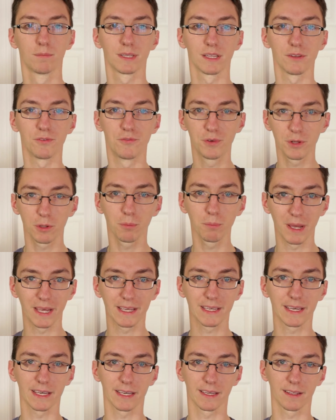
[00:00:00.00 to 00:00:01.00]
But the
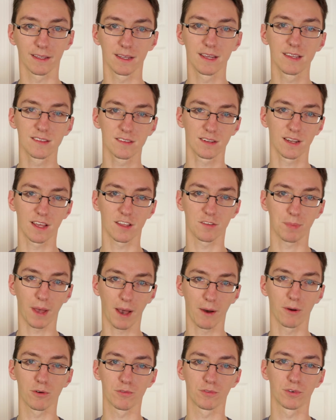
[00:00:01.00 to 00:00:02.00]
filmmaking isn't as
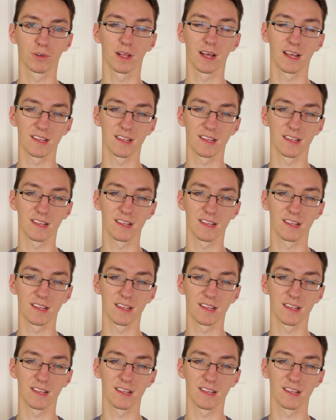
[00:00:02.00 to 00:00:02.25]
powerful